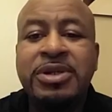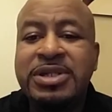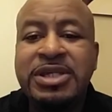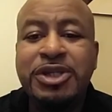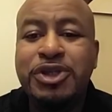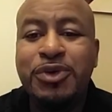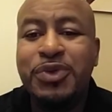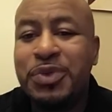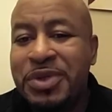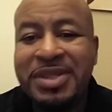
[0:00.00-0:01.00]
going to teach
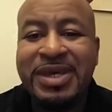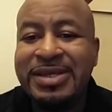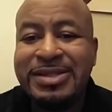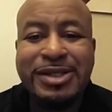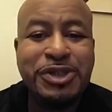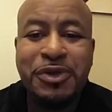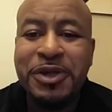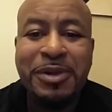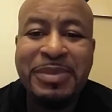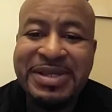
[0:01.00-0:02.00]
you three things that you'll
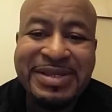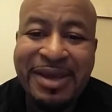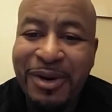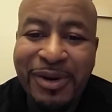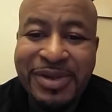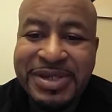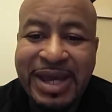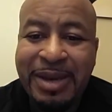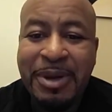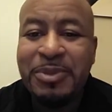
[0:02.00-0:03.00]
hear me say all the
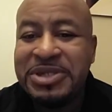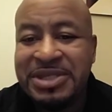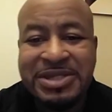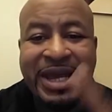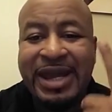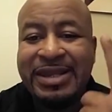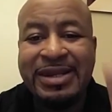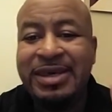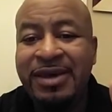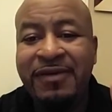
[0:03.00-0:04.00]
time. I'm going to teach you how to
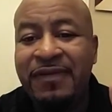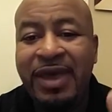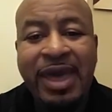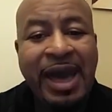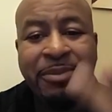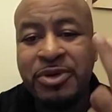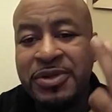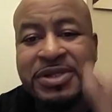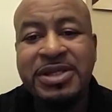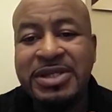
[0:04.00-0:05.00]
live. I'm
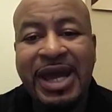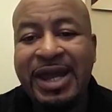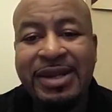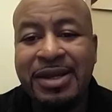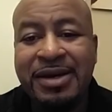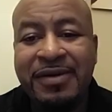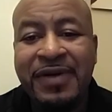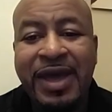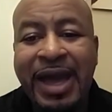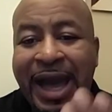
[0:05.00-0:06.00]
going to teach you how to
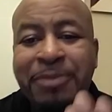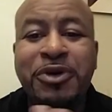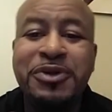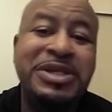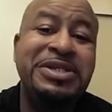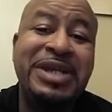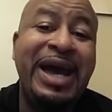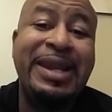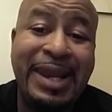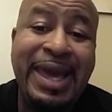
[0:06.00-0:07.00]
love. I'm going to teach you
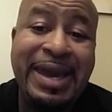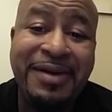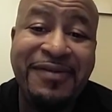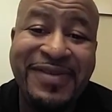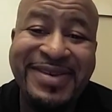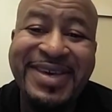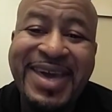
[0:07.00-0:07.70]
how to laugh